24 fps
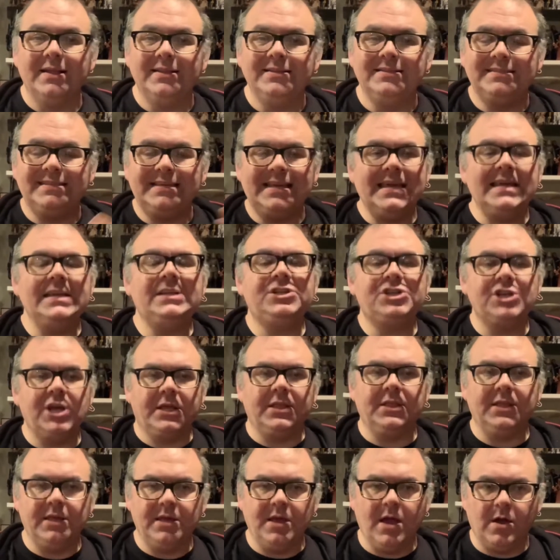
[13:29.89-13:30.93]
teaching
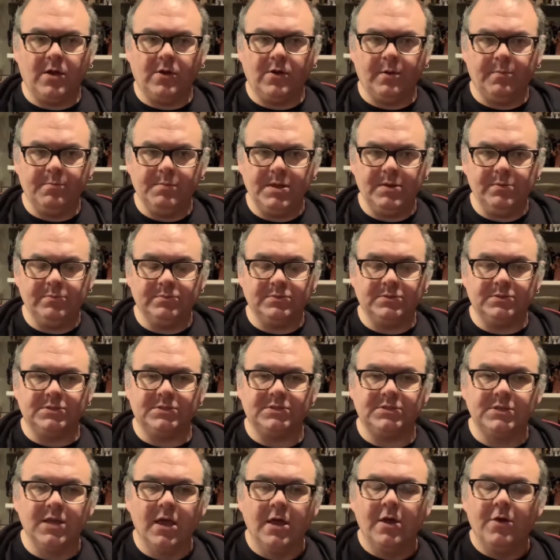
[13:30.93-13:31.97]
the younger
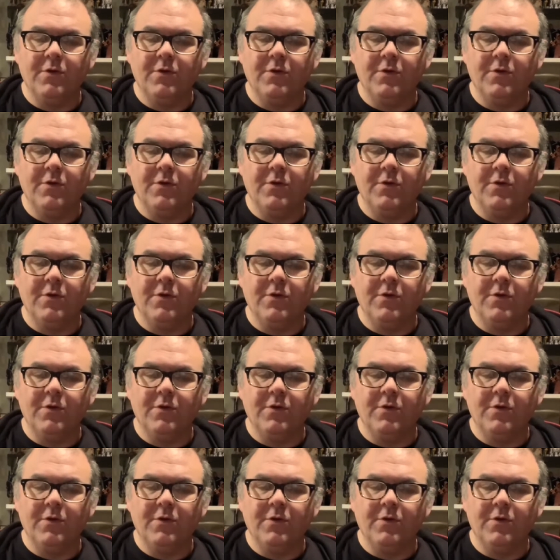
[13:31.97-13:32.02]
mutants.